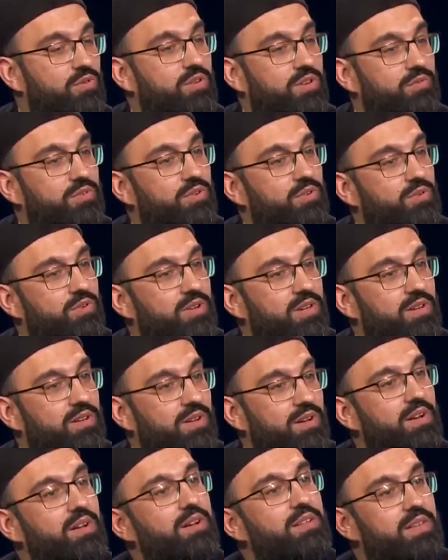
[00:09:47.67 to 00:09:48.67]
through difficulty,
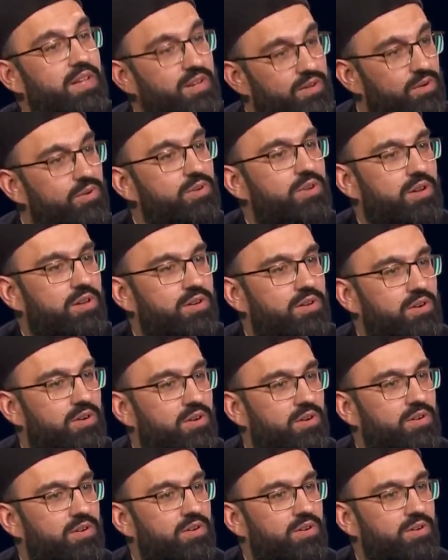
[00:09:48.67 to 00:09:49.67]
they do turn to
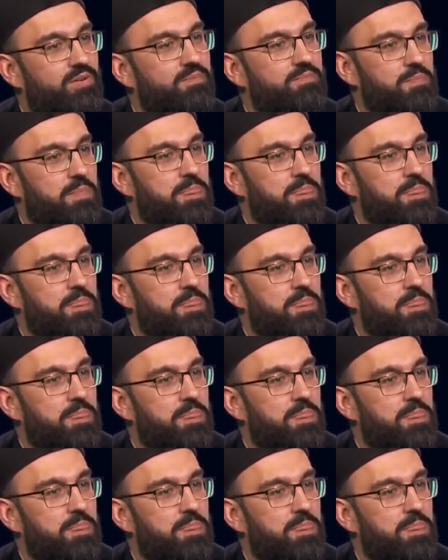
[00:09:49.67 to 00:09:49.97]
God. It does,